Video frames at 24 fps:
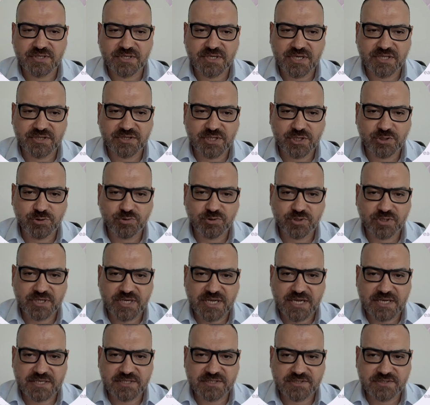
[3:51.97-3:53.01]
and the
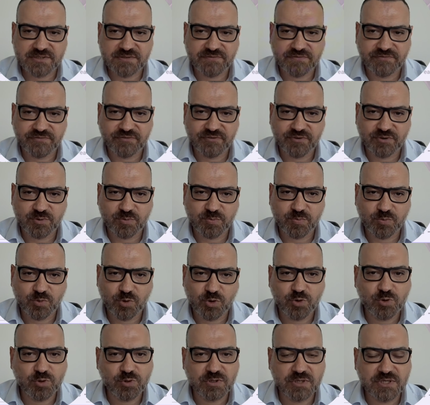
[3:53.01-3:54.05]
URLs from
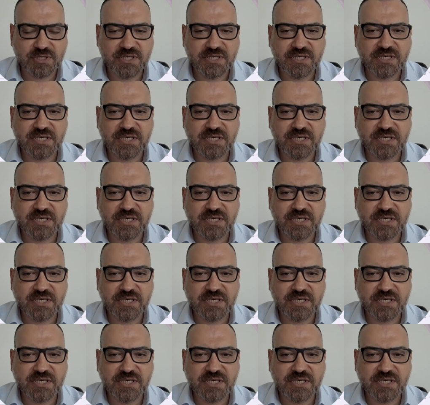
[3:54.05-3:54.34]
all